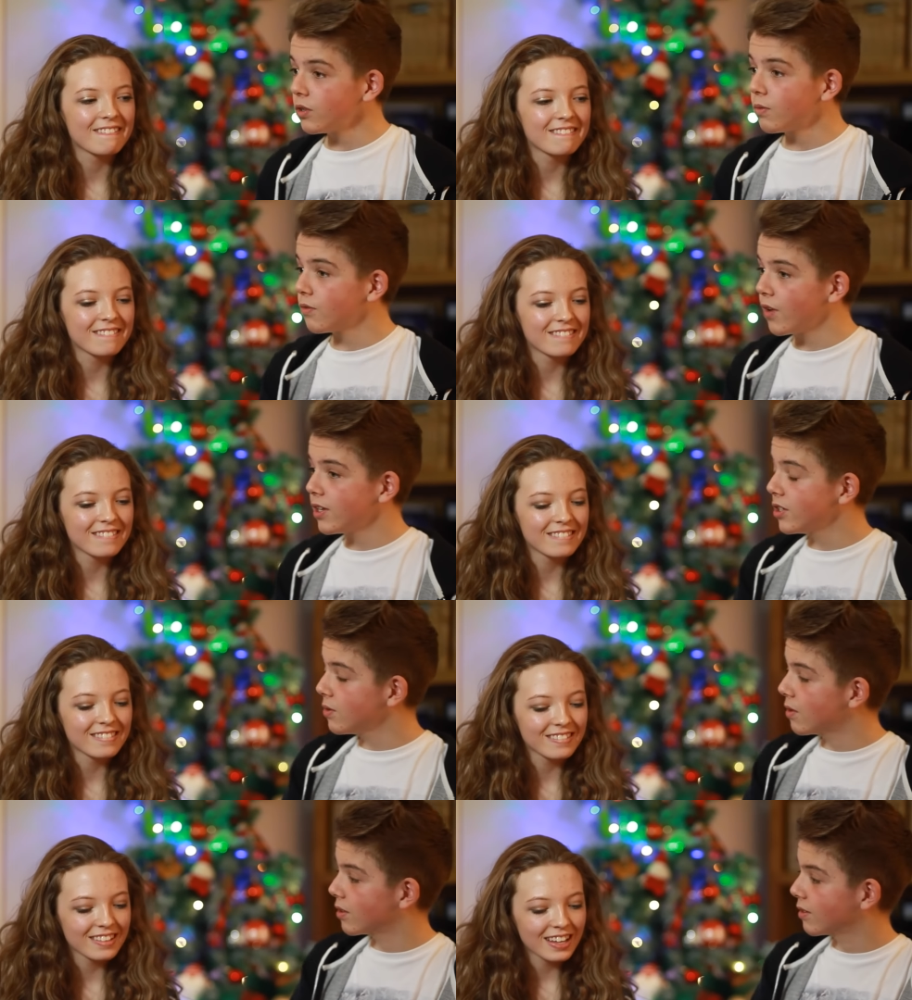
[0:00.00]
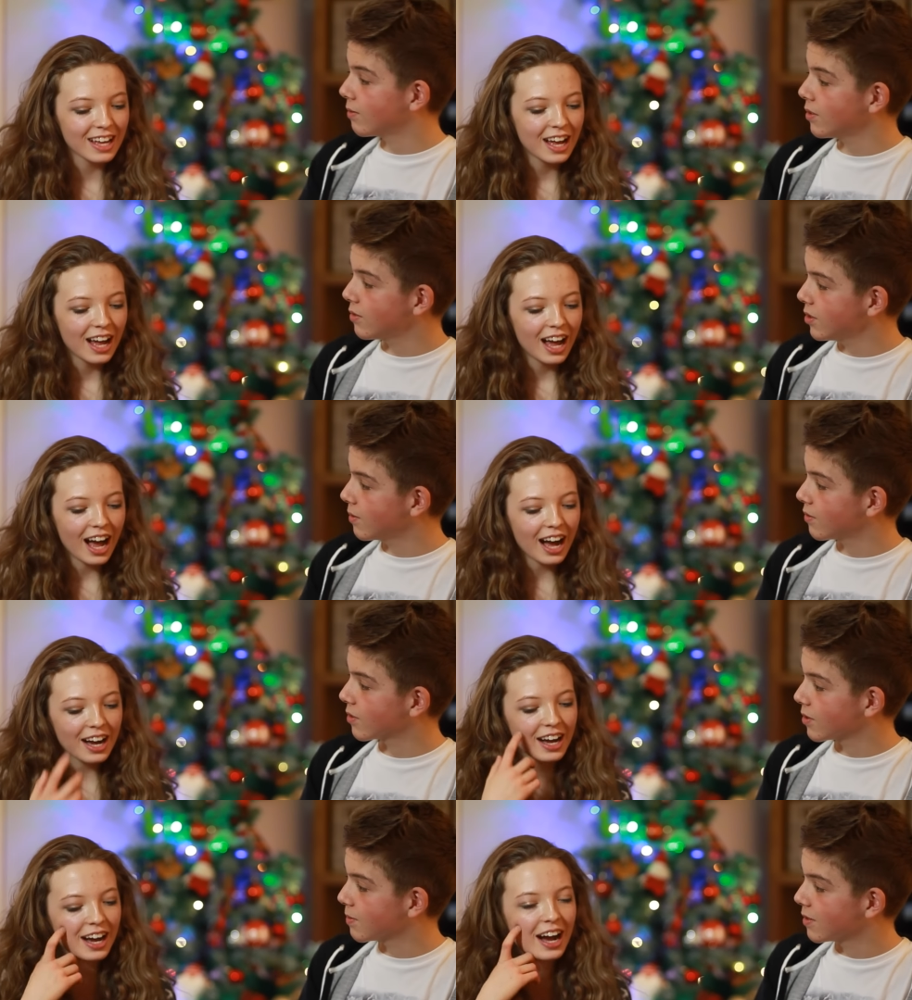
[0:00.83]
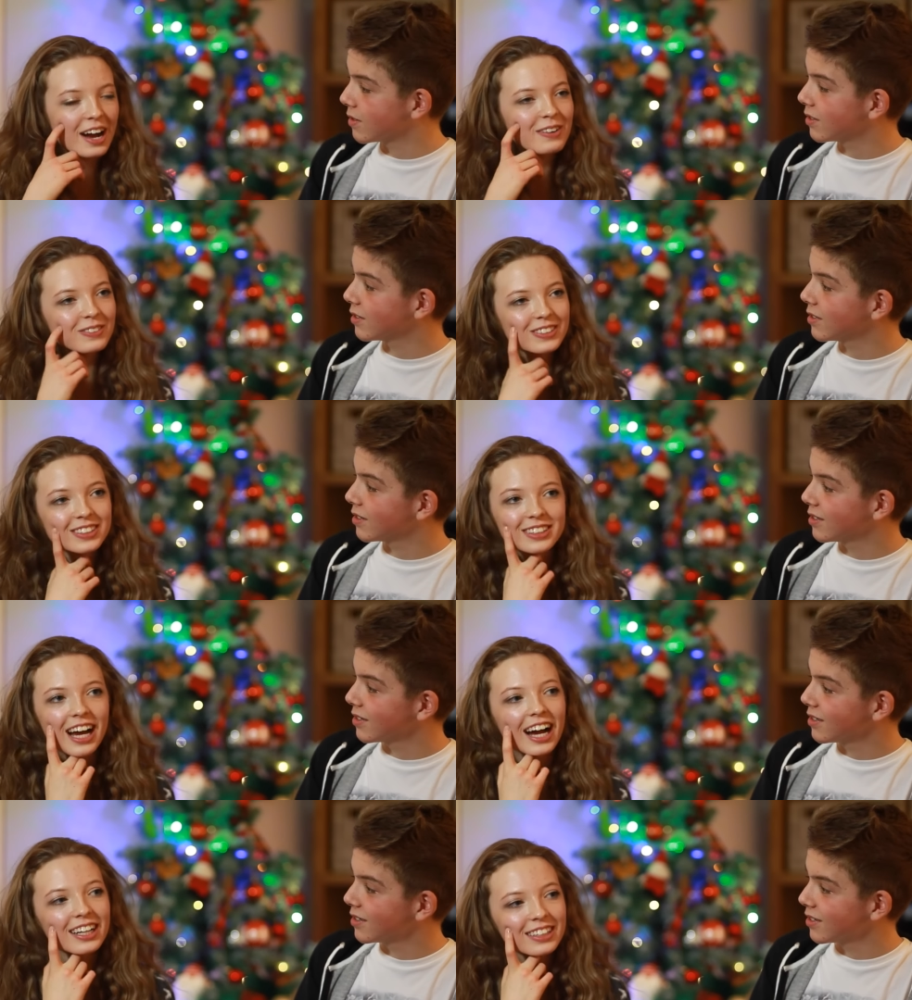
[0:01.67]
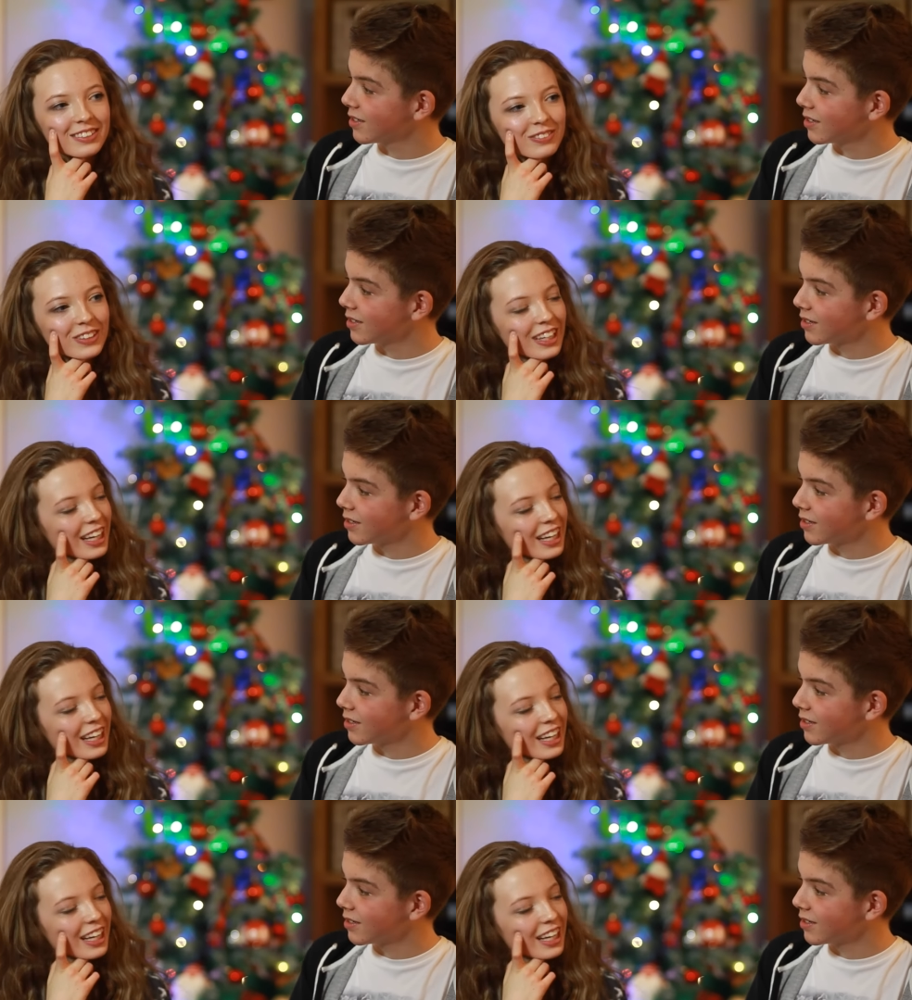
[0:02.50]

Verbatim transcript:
Speaker 1: you want? What do you want for Christmas?
Speaker 2: I would